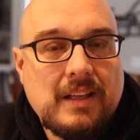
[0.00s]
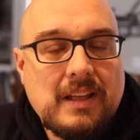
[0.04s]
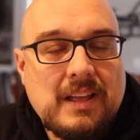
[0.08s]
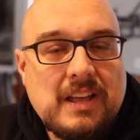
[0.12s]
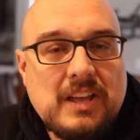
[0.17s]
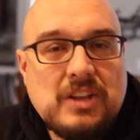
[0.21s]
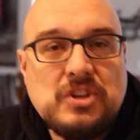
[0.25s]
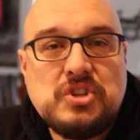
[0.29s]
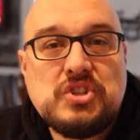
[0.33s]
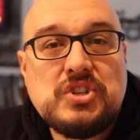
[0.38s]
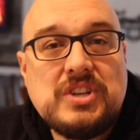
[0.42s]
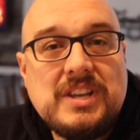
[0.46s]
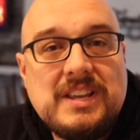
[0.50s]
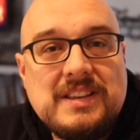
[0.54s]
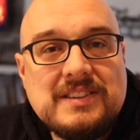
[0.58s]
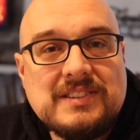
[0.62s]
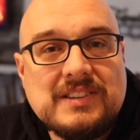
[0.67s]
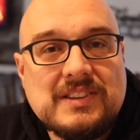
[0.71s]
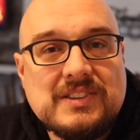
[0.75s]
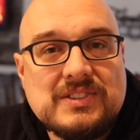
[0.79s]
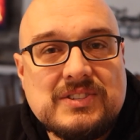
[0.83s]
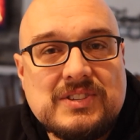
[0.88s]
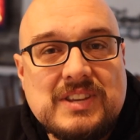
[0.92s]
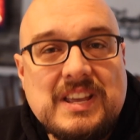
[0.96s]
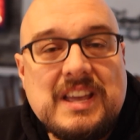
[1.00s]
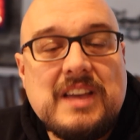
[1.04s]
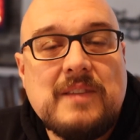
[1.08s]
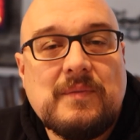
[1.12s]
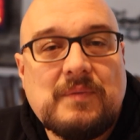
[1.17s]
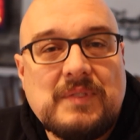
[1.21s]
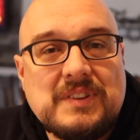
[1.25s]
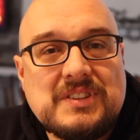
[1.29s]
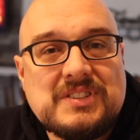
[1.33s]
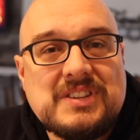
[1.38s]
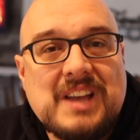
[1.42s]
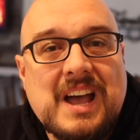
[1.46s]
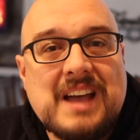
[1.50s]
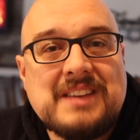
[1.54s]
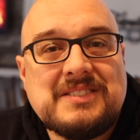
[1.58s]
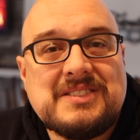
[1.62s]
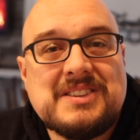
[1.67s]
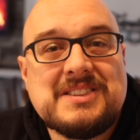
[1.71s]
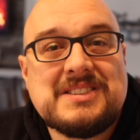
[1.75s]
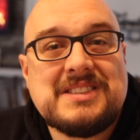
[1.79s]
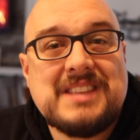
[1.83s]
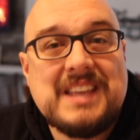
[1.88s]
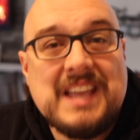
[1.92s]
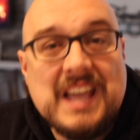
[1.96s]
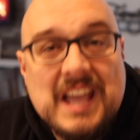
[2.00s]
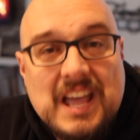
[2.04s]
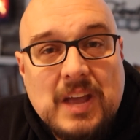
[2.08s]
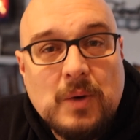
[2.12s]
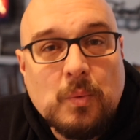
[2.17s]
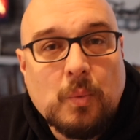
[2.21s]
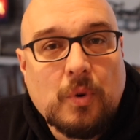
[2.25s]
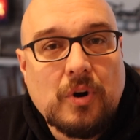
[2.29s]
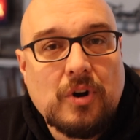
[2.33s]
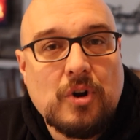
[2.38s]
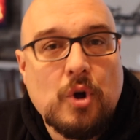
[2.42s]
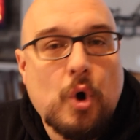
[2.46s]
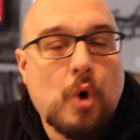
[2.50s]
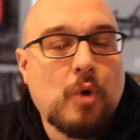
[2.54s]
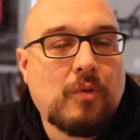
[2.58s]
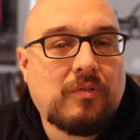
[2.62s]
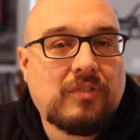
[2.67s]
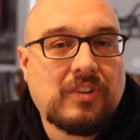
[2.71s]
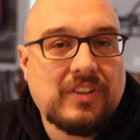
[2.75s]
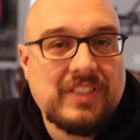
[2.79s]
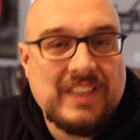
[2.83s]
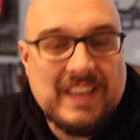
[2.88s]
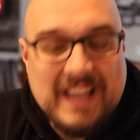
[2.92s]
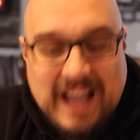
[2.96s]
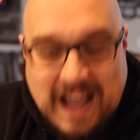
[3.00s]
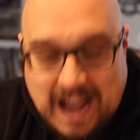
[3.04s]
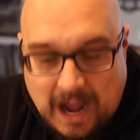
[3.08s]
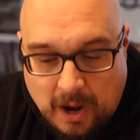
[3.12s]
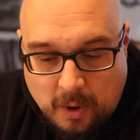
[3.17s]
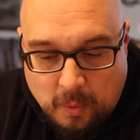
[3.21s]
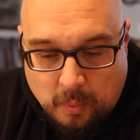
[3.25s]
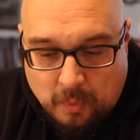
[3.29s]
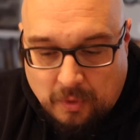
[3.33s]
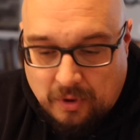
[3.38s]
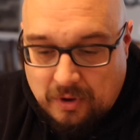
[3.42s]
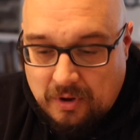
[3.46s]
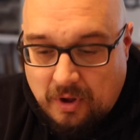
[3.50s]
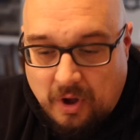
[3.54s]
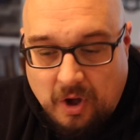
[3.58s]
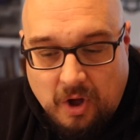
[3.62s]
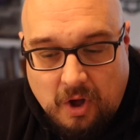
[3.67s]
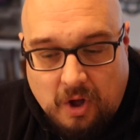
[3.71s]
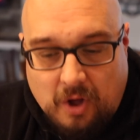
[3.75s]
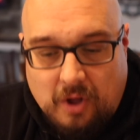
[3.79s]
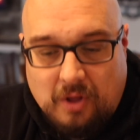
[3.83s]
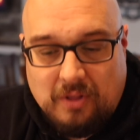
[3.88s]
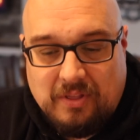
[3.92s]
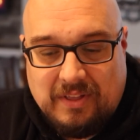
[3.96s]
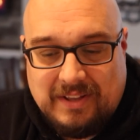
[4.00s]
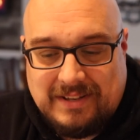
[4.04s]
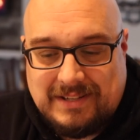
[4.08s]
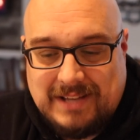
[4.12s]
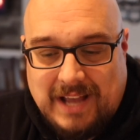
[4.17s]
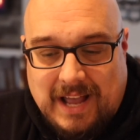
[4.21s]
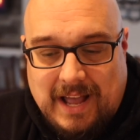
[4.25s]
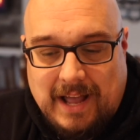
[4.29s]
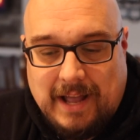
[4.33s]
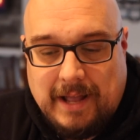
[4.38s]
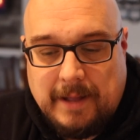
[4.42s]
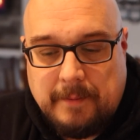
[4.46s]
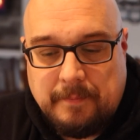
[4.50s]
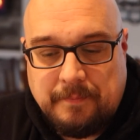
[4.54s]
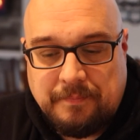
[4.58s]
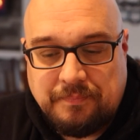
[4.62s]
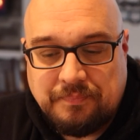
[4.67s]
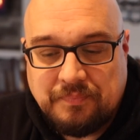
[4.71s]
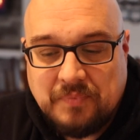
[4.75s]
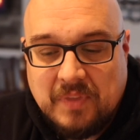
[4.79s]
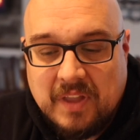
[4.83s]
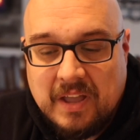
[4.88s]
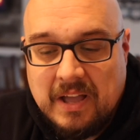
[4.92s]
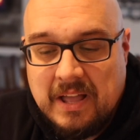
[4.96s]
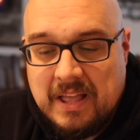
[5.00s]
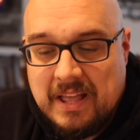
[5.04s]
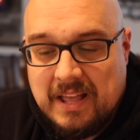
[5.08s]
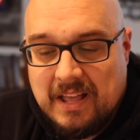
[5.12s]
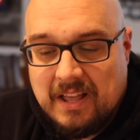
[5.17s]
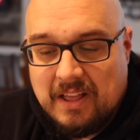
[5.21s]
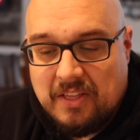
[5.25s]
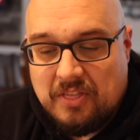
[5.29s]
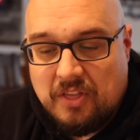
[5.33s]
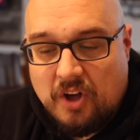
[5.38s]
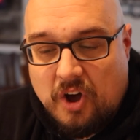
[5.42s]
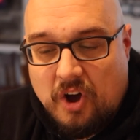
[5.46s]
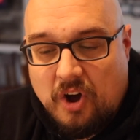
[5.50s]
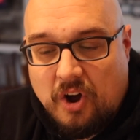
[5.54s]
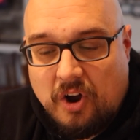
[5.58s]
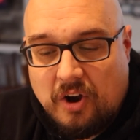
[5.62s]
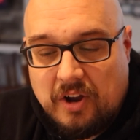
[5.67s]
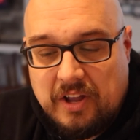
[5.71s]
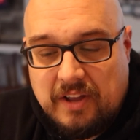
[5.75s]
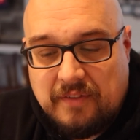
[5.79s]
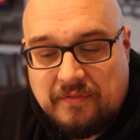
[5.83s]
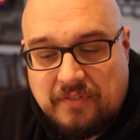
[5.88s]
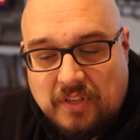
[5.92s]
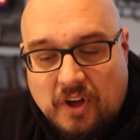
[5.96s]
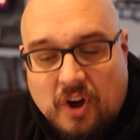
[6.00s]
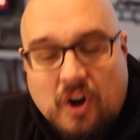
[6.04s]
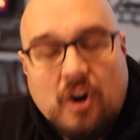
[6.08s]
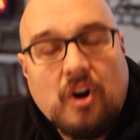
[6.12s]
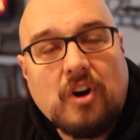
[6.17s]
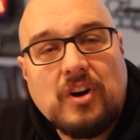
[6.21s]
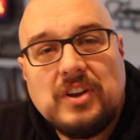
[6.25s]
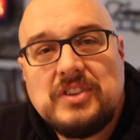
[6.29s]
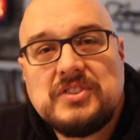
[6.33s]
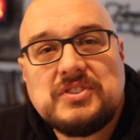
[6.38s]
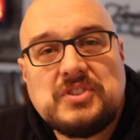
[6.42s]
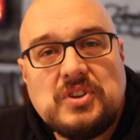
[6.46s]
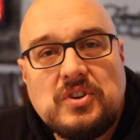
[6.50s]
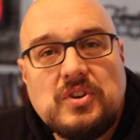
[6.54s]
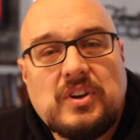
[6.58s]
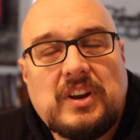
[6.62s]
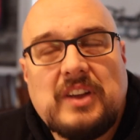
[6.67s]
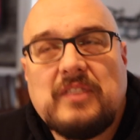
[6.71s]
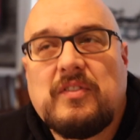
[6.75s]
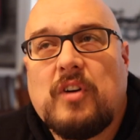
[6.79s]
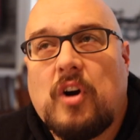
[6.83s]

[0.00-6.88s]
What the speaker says: And Jesus emphasizes the inward over the outward all the time. If the heart is good, if